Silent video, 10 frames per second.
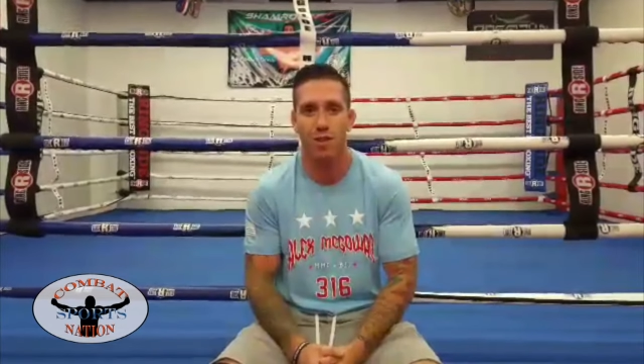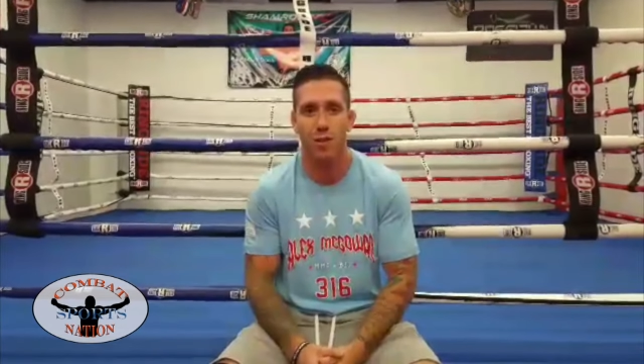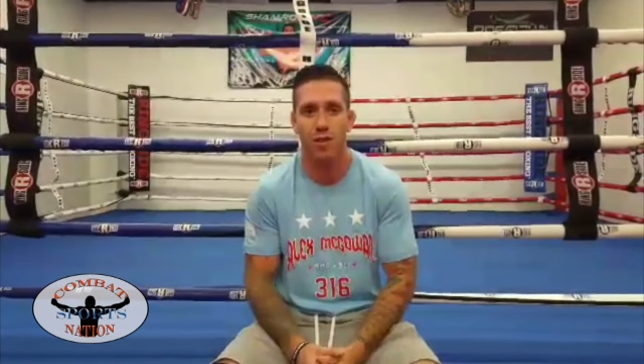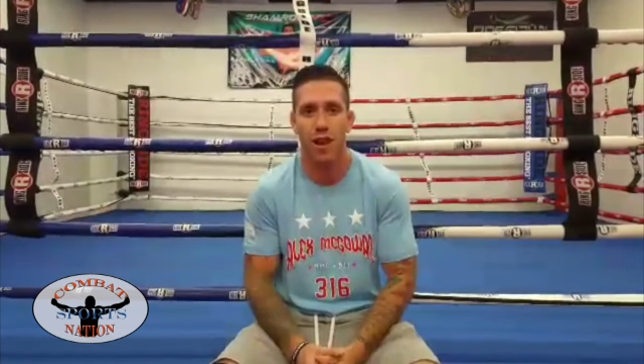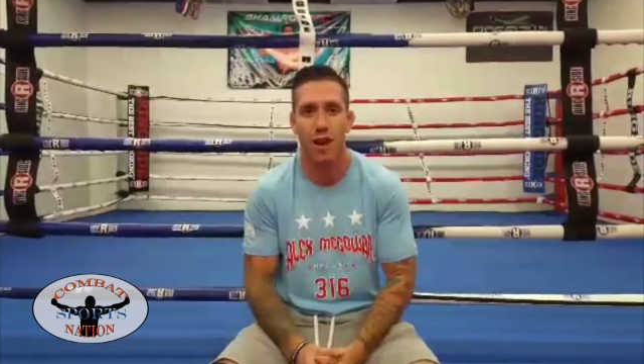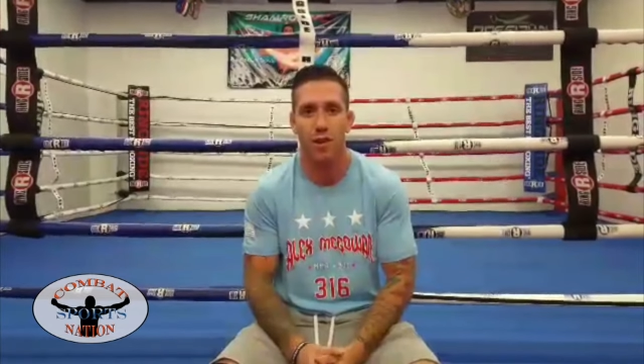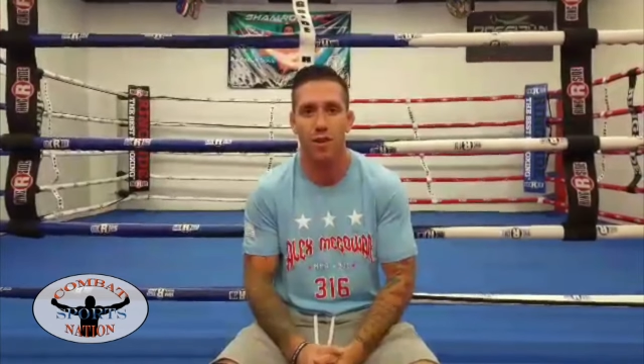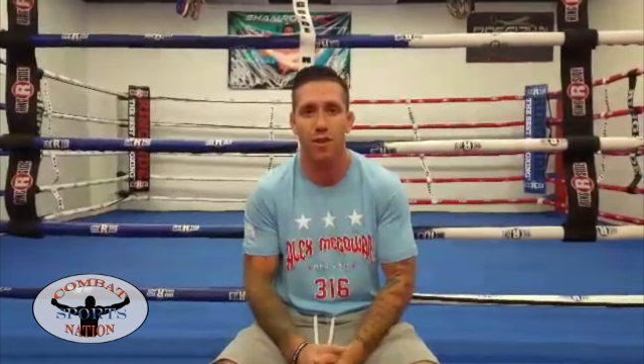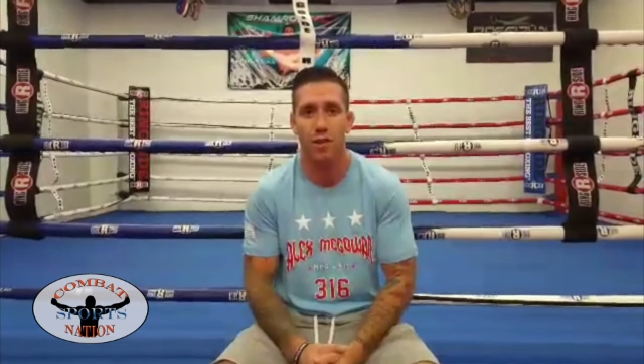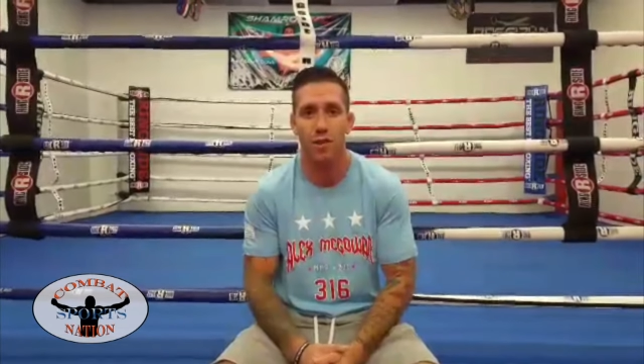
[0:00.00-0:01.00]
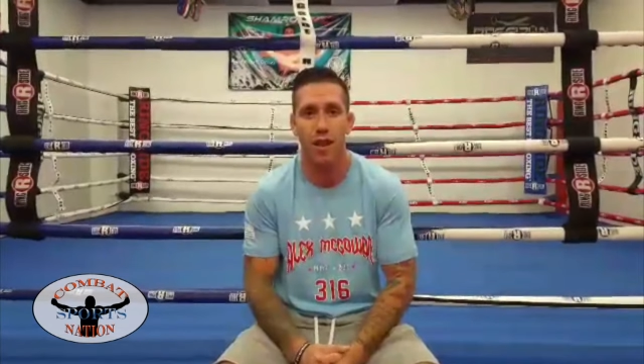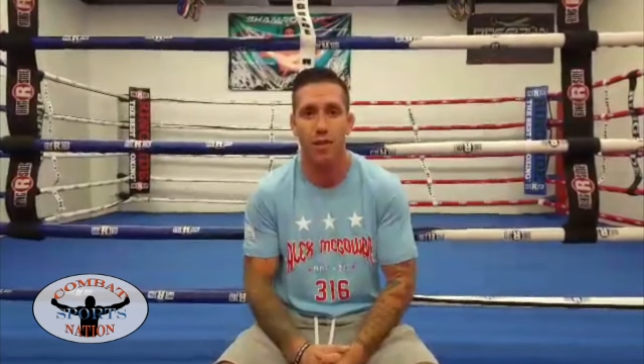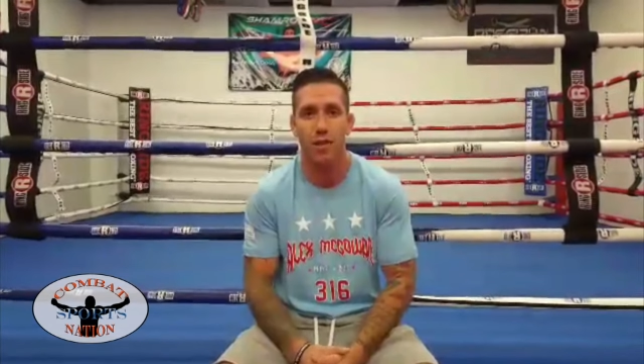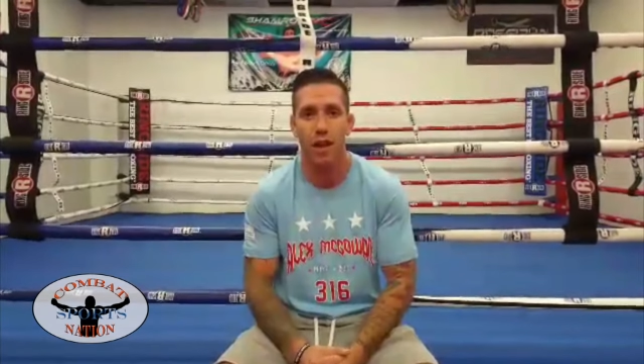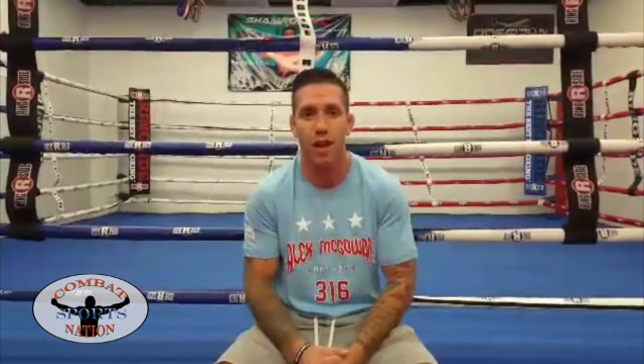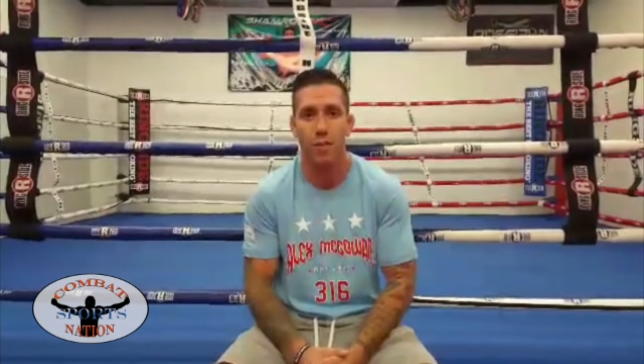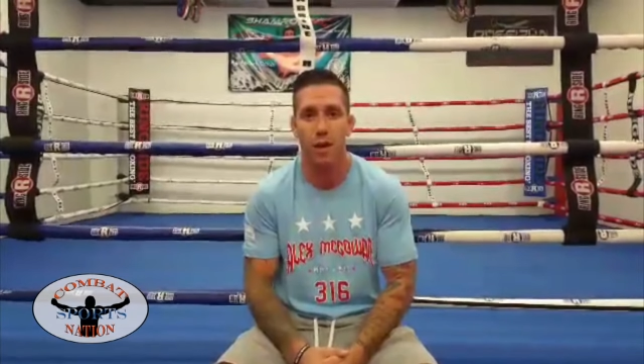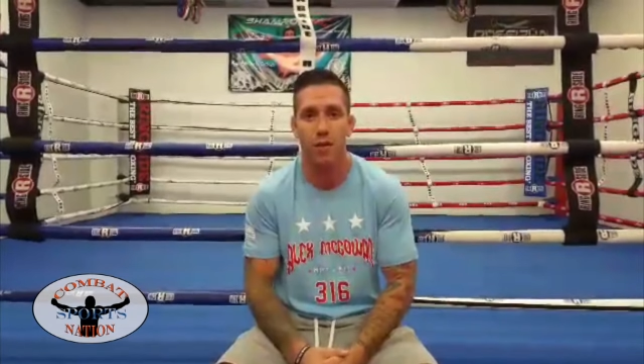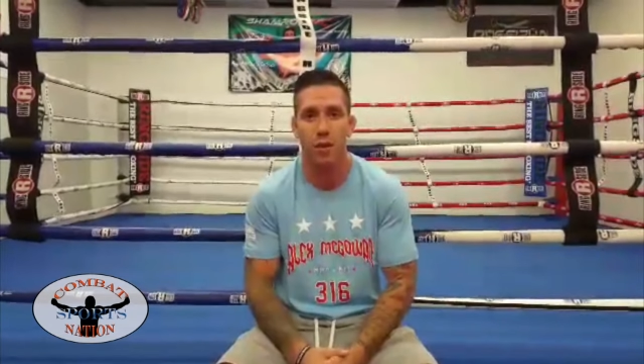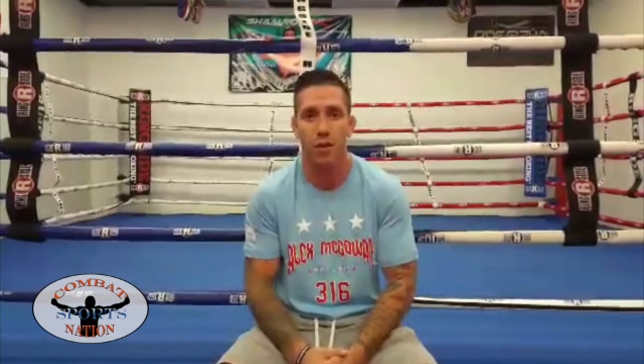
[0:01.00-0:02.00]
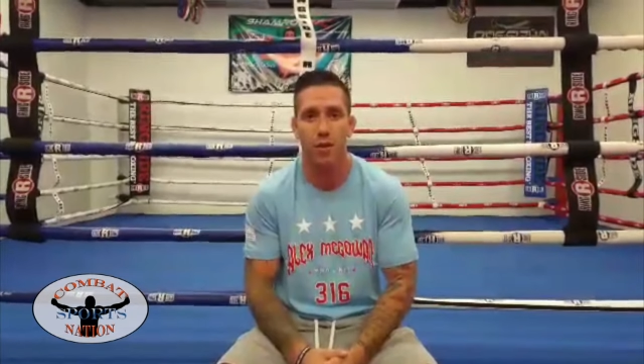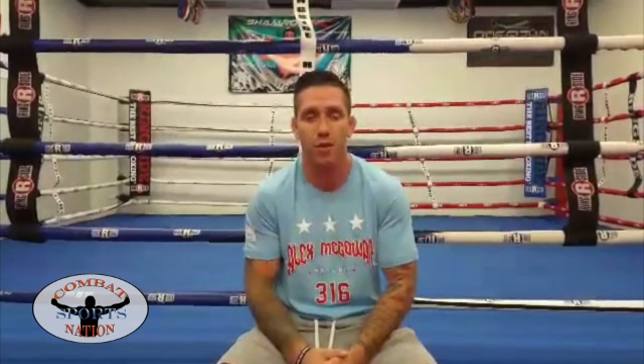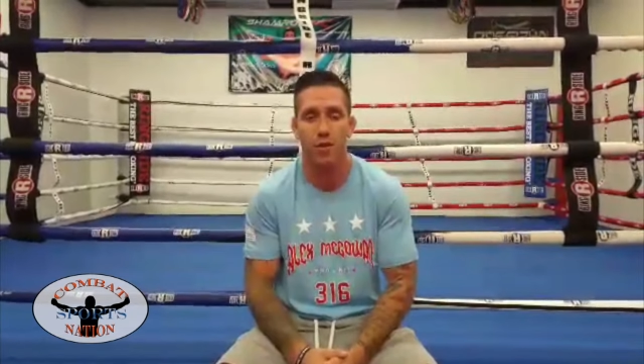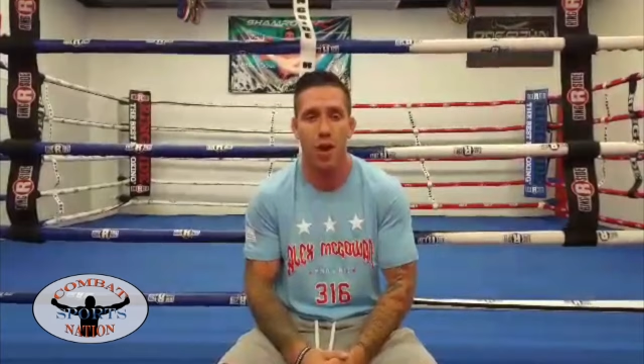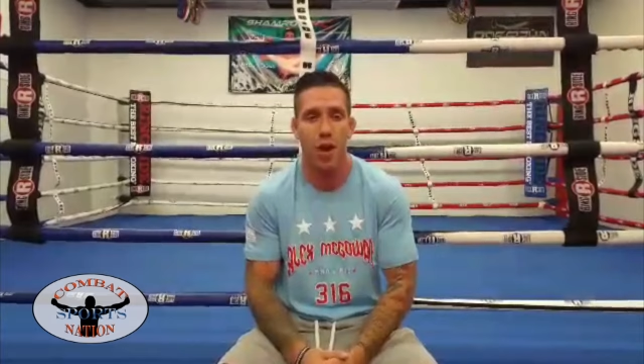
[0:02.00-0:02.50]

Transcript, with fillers: Chris Harris, David Caveman Rickels.